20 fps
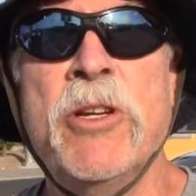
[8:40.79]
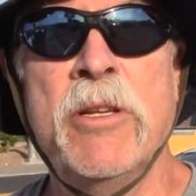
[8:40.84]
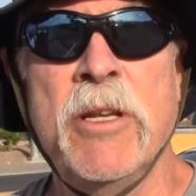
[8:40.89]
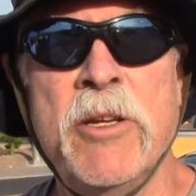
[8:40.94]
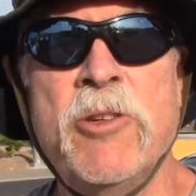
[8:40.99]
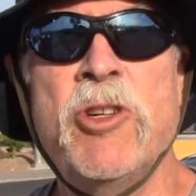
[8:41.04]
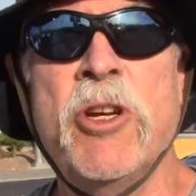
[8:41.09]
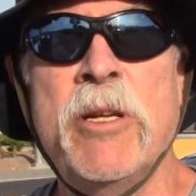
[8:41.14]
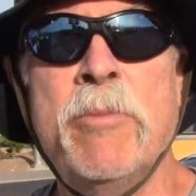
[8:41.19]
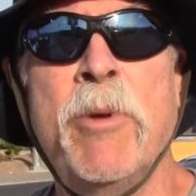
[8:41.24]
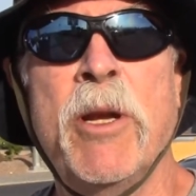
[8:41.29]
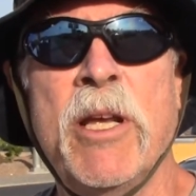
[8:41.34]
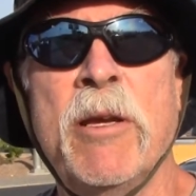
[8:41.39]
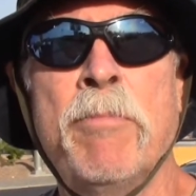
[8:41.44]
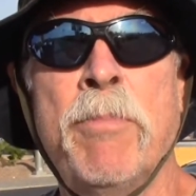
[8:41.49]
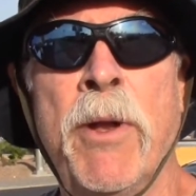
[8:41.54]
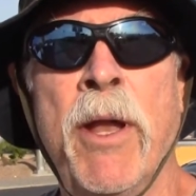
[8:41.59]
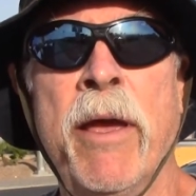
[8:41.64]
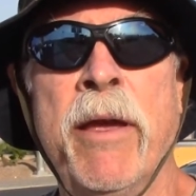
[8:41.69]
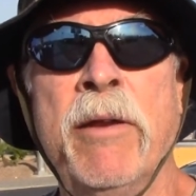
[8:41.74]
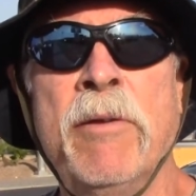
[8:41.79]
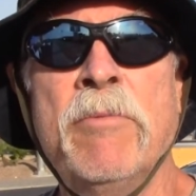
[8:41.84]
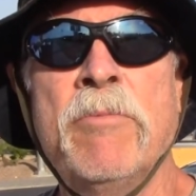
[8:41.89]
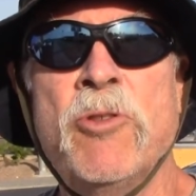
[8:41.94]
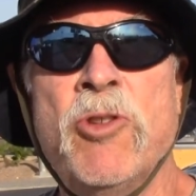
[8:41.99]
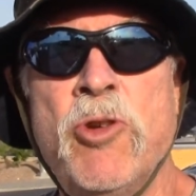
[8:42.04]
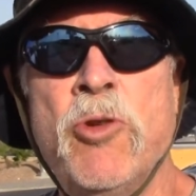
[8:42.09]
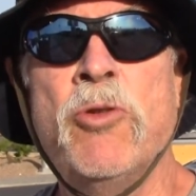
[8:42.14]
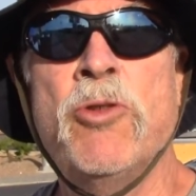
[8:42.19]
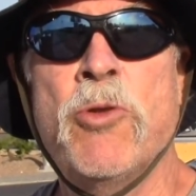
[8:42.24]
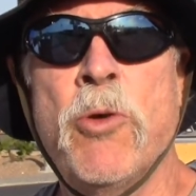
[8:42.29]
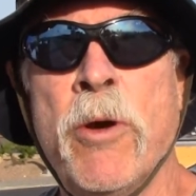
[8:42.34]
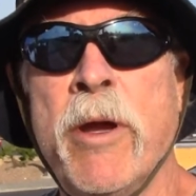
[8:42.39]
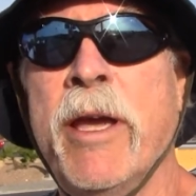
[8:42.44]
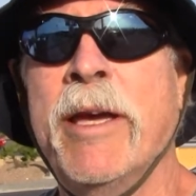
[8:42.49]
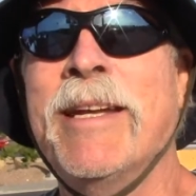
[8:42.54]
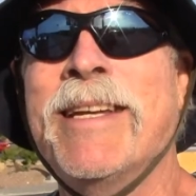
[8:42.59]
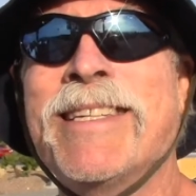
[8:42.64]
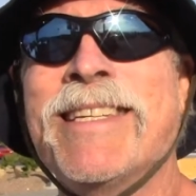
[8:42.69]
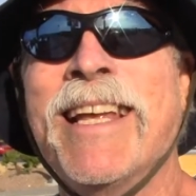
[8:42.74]
legitimate complaint. $2
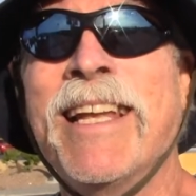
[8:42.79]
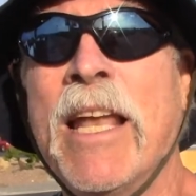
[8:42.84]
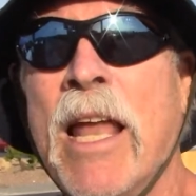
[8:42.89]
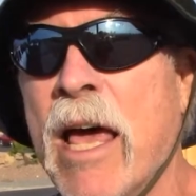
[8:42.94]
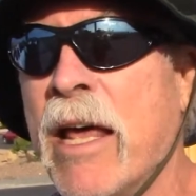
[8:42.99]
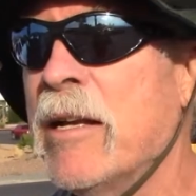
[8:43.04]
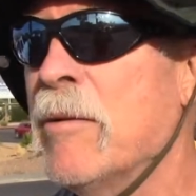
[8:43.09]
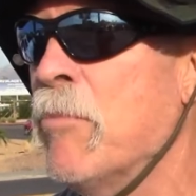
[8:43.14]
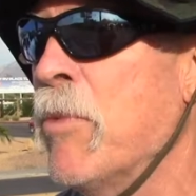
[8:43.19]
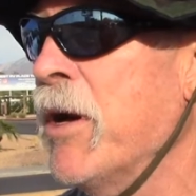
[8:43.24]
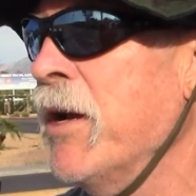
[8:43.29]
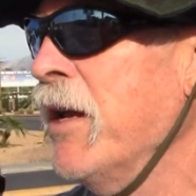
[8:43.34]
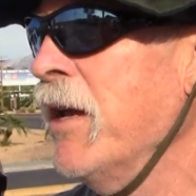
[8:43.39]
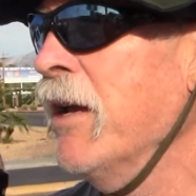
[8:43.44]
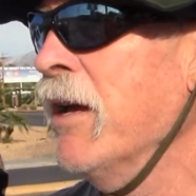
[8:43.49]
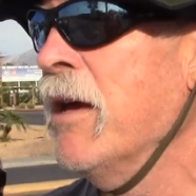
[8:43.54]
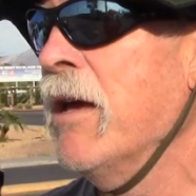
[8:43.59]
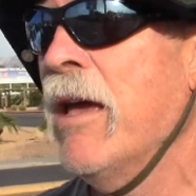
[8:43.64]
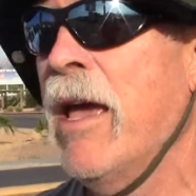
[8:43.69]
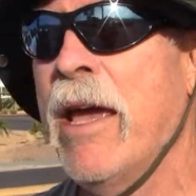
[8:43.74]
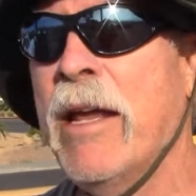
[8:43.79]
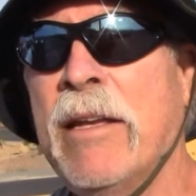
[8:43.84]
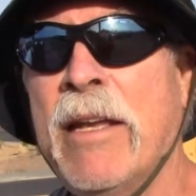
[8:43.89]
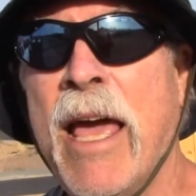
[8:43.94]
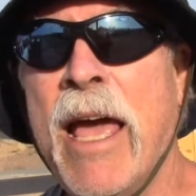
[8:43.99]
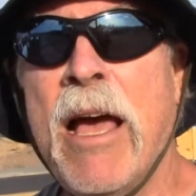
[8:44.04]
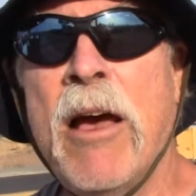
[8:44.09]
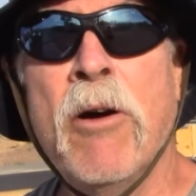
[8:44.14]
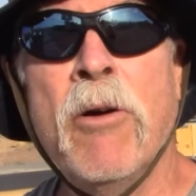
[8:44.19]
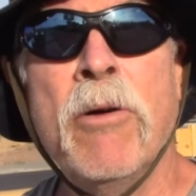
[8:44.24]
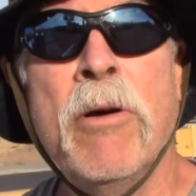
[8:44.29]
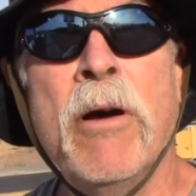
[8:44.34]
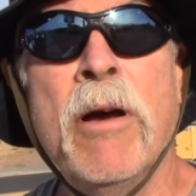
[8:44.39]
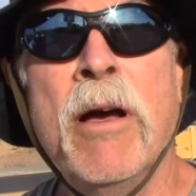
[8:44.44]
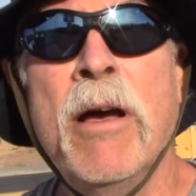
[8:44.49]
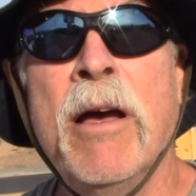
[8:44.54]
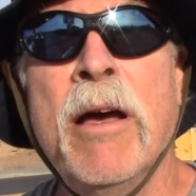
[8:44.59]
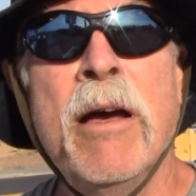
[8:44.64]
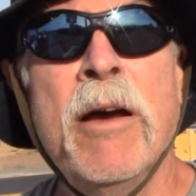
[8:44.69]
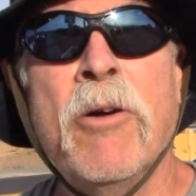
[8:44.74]
trillion is a lot of money, and now
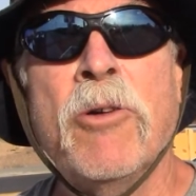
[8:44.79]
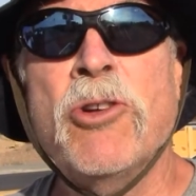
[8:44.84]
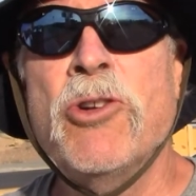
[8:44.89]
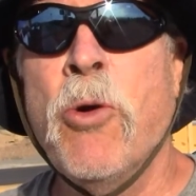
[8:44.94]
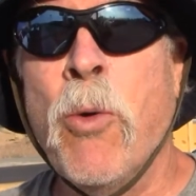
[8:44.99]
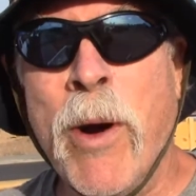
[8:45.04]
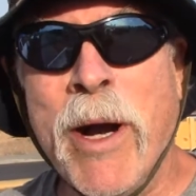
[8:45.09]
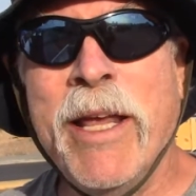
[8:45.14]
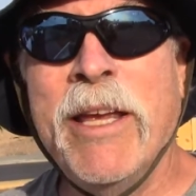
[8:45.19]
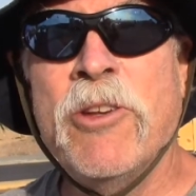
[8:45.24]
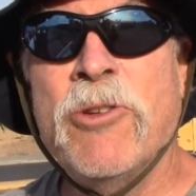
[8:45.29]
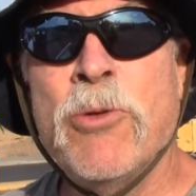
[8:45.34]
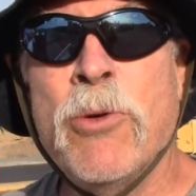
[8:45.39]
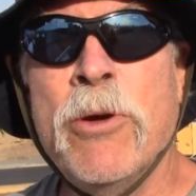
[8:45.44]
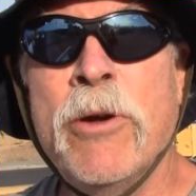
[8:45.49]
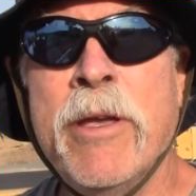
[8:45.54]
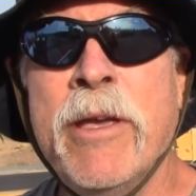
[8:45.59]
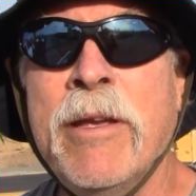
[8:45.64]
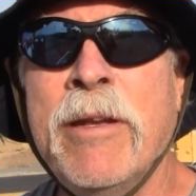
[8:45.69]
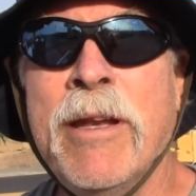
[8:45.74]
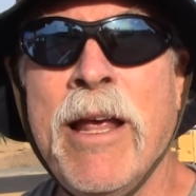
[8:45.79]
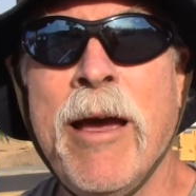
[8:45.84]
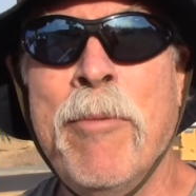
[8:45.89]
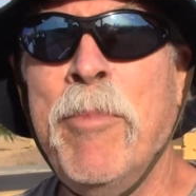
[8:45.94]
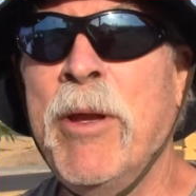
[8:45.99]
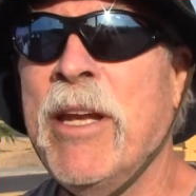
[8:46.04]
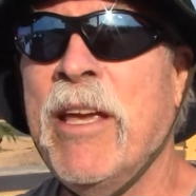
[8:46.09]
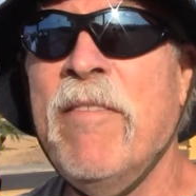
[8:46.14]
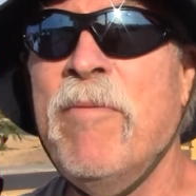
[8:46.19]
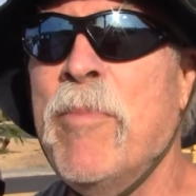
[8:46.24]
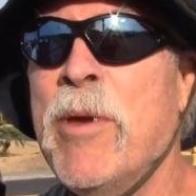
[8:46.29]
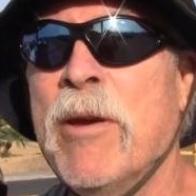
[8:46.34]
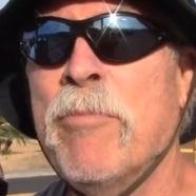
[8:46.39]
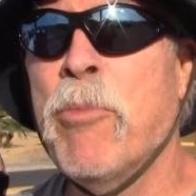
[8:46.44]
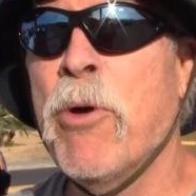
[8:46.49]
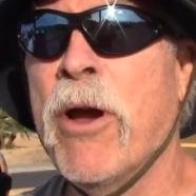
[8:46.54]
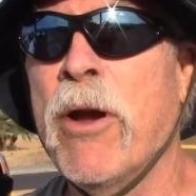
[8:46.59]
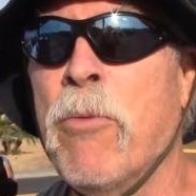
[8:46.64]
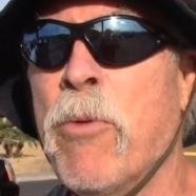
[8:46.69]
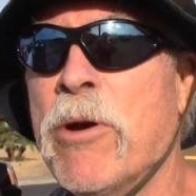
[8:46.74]
20 trillion? I mean, give me a
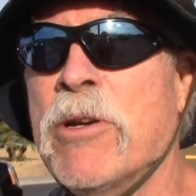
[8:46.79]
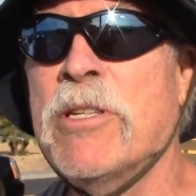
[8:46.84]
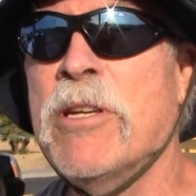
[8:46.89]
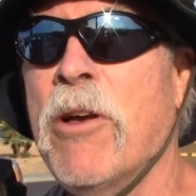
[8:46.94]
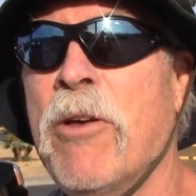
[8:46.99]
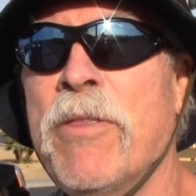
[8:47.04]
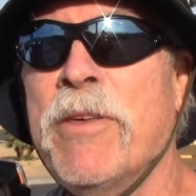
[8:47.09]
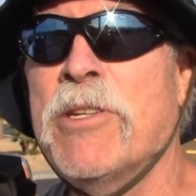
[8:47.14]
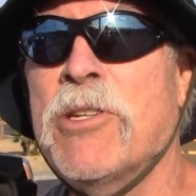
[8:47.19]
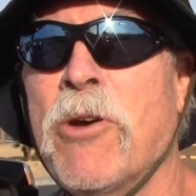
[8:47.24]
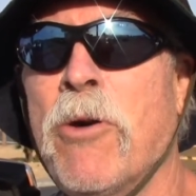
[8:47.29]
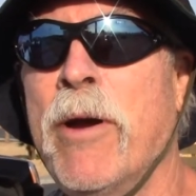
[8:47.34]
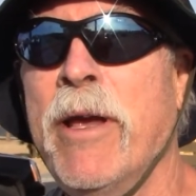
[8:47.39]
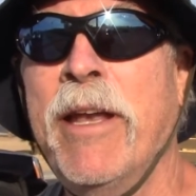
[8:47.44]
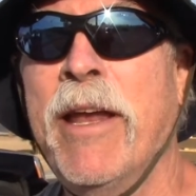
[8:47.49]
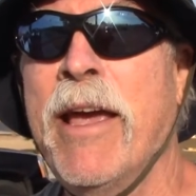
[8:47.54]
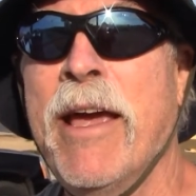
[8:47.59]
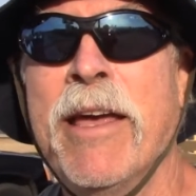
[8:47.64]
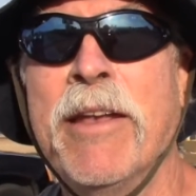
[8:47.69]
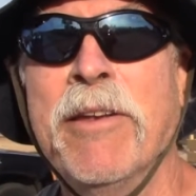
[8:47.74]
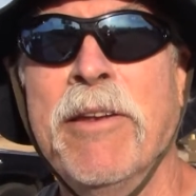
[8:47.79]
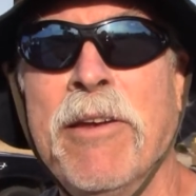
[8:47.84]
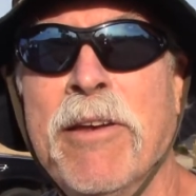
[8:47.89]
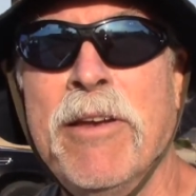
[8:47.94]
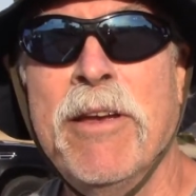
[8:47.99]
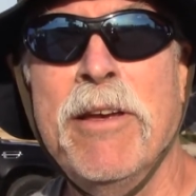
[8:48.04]
break. Where's all this going to end?